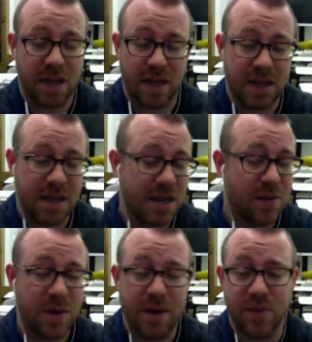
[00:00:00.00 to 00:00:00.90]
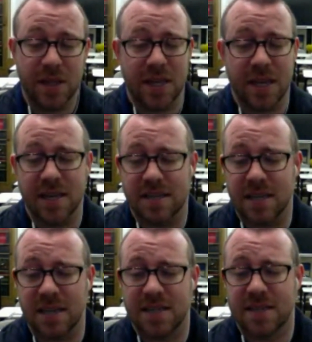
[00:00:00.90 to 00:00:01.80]
It really is, and
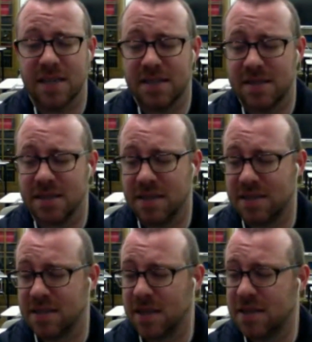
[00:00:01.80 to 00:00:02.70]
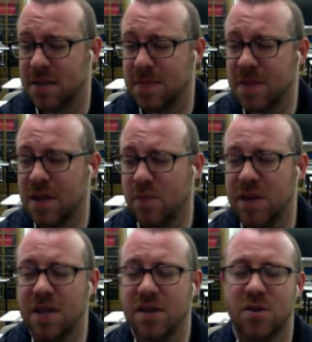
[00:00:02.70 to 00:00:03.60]
it's something that we
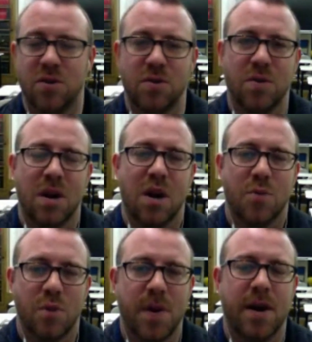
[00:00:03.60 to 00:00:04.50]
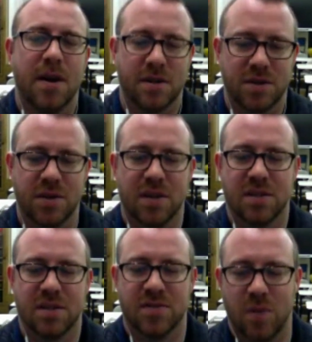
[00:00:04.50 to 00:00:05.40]
need to prepare our
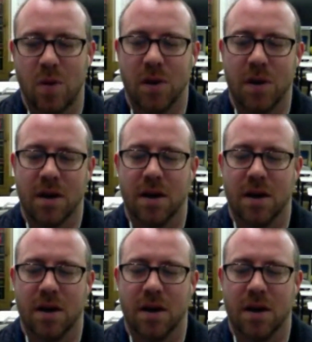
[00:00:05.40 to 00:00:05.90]
students for,